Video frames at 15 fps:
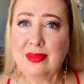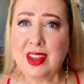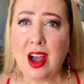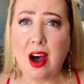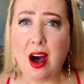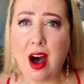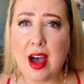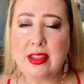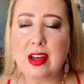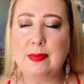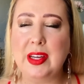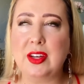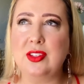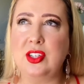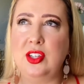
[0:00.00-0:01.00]
either,
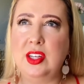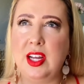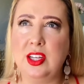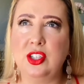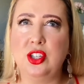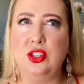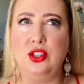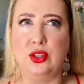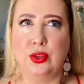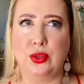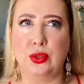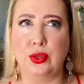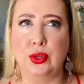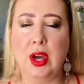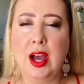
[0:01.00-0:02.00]
because you need to do